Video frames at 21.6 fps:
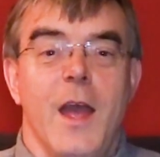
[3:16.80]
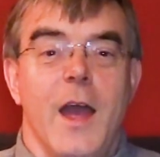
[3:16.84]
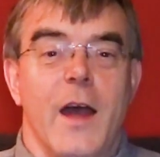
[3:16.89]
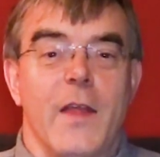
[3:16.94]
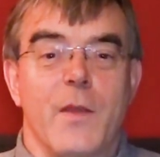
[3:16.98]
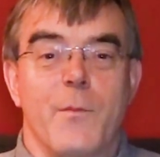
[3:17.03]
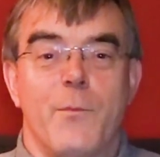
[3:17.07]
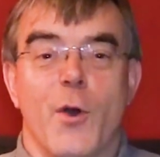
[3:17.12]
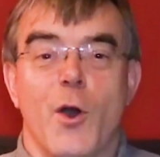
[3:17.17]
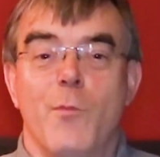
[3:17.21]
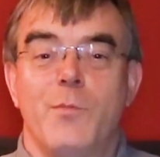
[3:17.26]

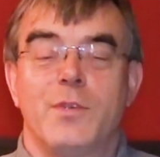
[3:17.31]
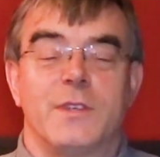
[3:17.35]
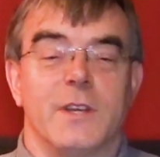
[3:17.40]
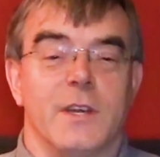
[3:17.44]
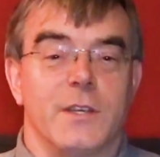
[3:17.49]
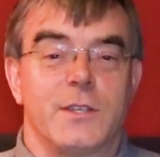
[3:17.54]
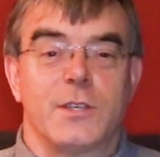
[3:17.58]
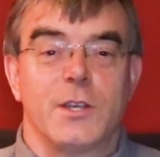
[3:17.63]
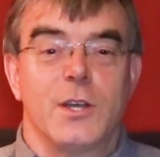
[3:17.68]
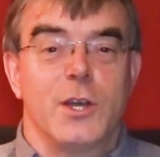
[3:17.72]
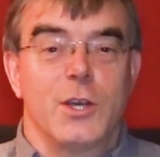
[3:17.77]
And the Pope
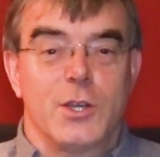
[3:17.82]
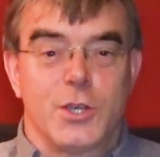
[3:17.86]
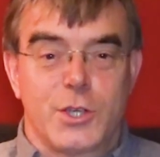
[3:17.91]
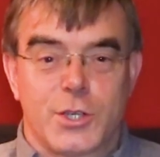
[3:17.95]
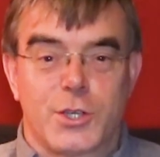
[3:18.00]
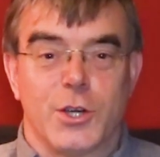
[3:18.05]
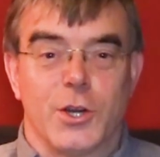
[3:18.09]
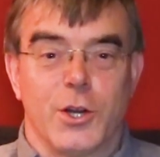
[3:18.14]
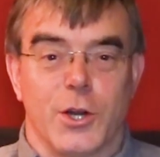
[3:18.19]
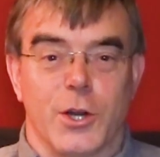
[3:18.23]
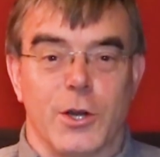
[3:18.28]
says,
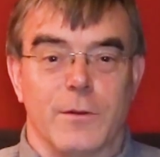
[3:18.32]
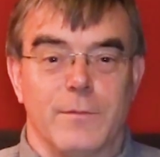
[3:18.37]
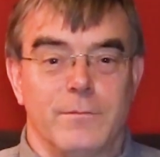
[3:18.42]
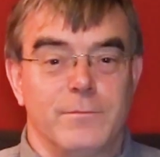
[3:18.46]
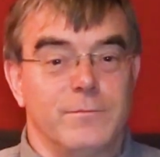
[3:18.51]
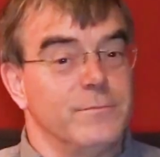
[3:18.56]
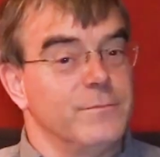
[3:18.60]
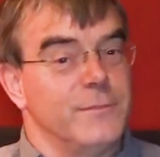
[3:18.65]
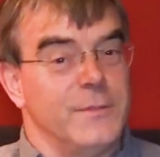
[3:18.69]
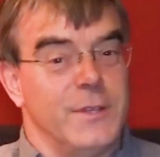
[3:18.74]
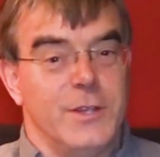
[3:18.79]
sure,
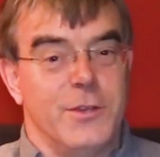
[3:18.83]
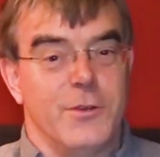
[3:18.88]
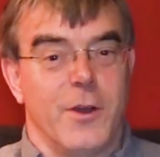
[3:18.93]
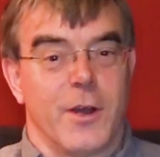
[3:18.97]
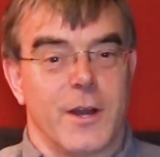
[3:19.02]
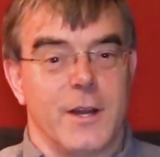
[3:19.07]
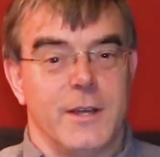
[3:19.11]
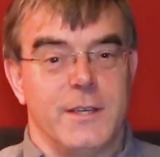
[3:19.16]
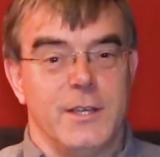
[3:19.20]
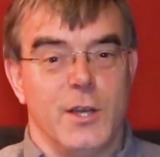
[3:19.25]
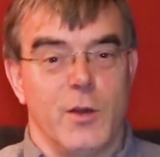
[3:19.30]
you
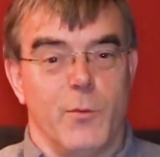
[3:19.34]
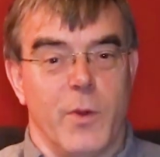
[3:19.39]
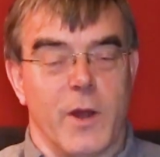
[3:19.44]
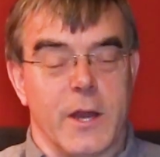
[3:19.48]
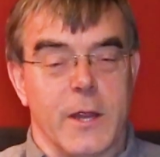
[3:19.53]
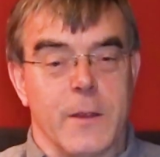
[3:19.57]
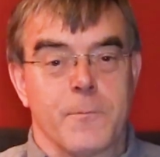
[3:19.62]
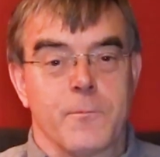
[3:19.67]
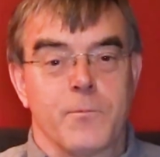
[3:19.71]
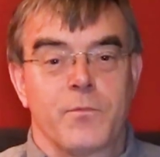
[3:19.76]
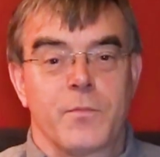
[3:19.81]
got a deal,
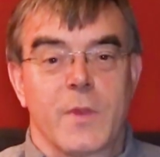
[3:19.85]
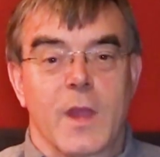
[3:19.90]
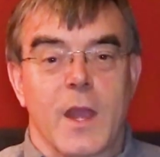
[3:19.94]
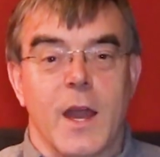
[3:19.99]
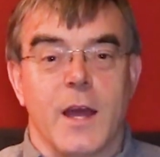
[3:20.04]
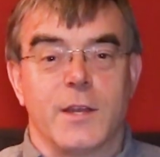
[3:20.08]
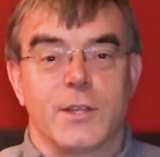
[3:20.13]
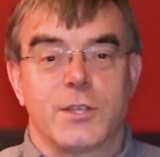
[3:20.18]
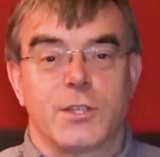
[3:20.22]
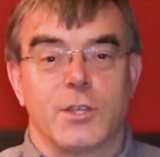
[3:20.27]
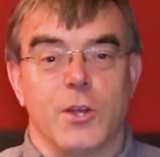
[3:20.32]
buddy.
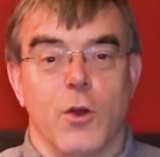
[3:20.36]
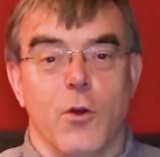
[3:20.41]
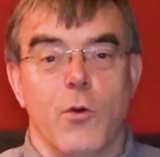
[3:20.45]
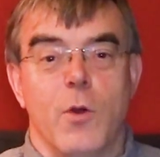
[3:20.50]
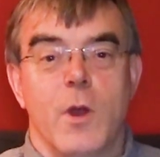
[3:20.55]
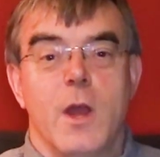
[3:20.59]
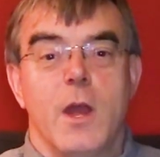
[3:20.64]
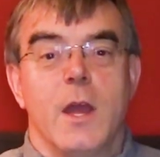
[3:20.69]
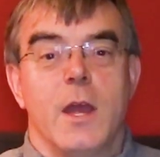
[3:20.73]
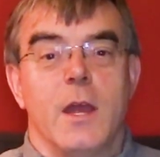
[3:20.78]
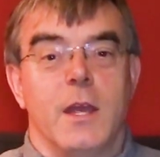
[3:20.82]
And
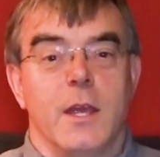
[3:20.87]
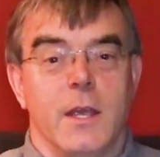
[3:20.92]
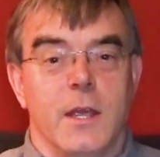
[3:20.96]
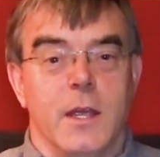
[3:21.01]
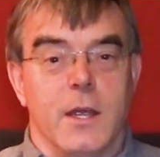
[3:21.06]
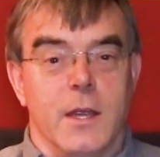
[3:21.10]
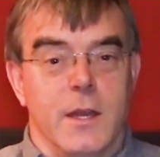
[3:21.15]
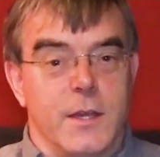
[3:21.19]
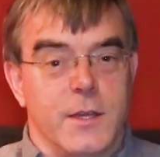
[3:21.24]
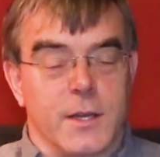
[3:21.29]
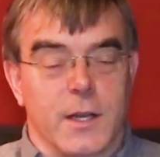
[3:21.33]
so
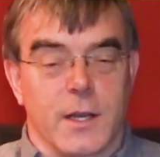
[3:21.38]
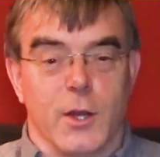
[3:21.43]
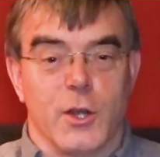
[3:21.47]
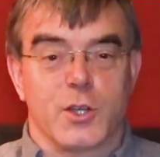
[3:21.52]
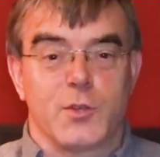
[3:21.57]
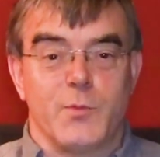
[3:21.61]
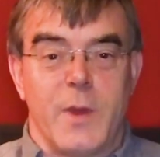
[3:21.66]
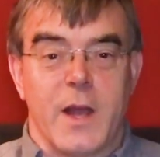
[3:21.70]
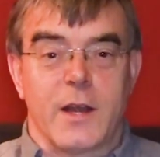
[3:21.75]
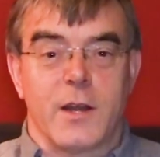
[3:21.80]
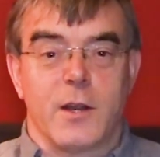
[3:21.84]
he
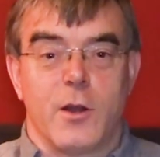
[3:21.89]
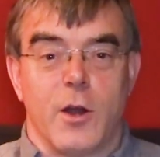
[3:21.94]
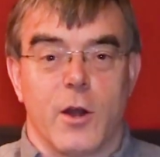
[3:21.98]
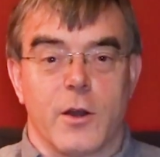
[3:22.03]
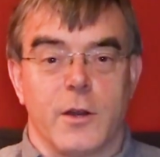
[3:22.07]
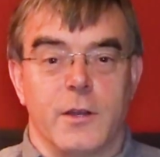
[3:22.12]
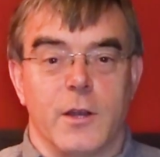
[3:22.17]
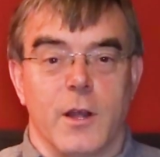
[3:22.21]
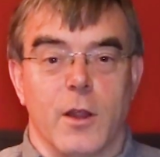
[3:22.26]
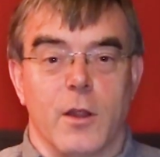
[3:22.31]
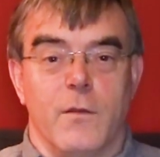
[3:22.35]
declares Magna
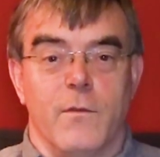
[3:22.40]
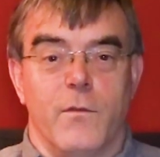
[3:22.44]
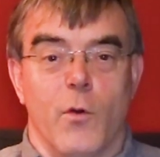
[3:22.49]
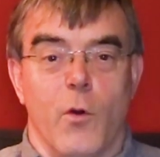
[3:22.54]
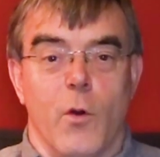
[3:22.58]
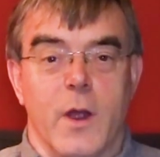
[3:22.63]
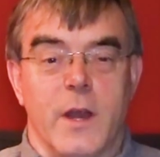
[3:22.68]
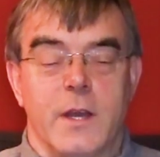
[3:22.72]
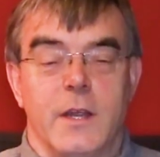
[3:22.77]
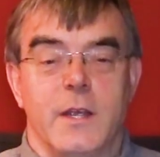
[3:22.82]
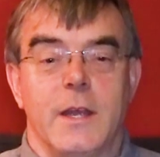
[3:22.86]
Carta null and
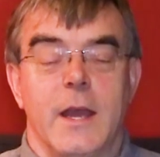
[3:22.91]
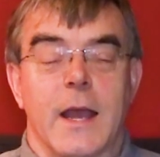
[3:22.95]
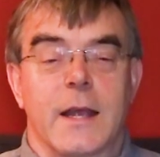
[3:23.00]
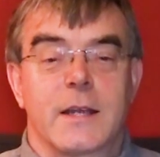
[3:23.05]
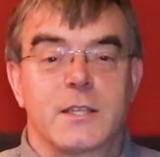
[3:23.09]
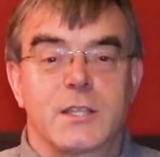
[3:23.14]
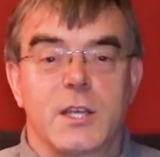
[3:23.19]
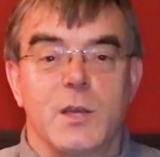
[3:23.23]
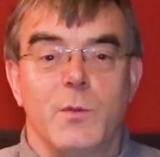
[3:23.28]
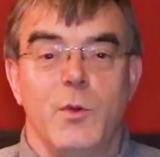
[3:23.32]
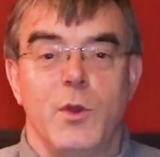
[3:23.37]
void. He
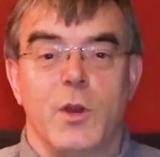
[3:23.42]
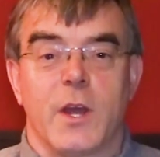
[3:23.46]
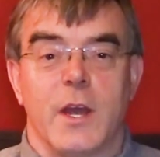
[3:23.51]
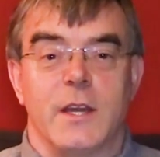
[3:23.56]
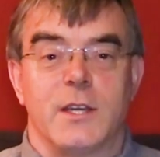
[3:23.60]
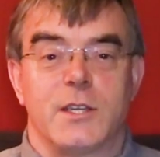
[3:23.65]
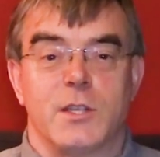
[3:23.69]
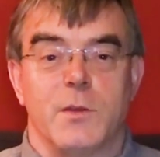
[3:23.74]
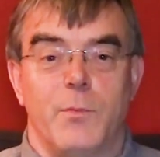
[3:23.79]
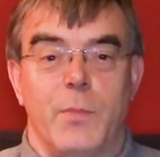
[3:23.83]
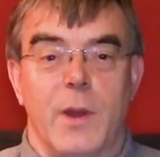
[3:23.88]

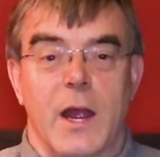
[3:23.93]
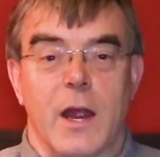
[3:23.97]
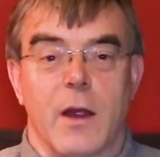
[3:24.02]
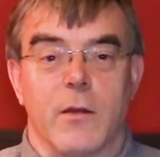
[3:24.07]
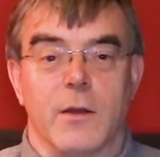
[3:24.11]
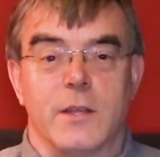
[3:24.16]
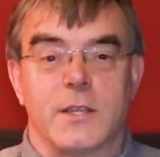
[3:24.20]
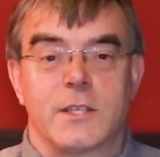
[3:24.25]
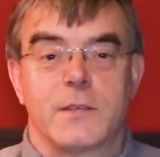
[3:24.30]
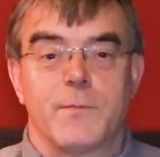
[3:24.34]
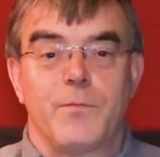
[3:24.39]
excommunicates the
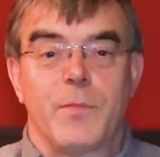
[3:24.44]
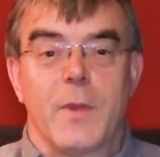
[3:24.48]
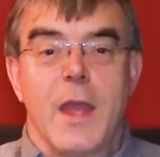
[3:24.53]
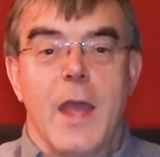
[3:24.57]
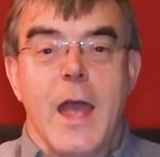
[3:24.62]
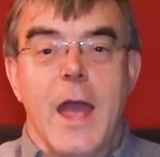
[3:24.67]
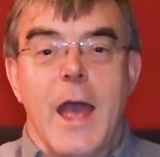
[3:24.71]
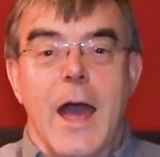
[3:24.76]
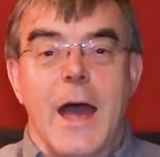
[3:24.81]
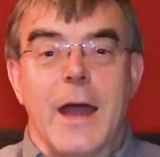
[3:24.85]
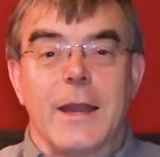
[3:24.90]
barons.
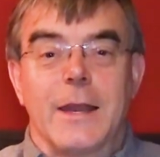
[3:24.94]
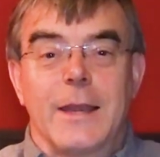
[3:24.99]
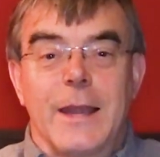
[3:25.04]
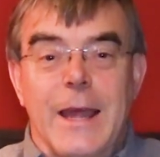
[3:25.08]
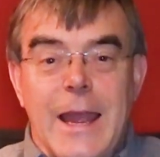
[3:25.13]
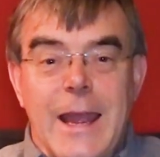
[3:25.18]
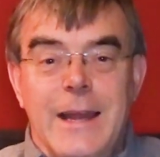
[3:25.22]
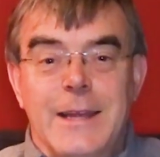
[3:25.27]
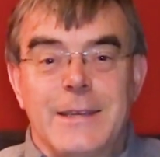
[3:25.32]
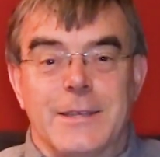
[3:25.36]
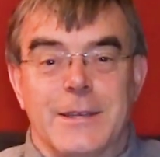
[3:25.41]
And
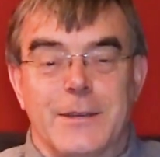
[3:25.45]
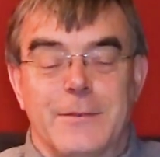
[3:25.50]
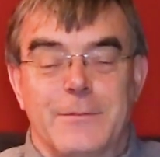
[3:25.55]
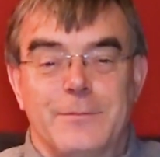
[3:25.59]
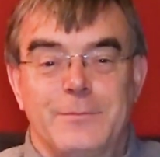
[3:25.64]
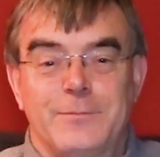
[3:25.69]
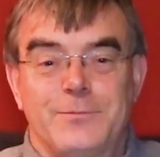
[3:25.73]
Langton,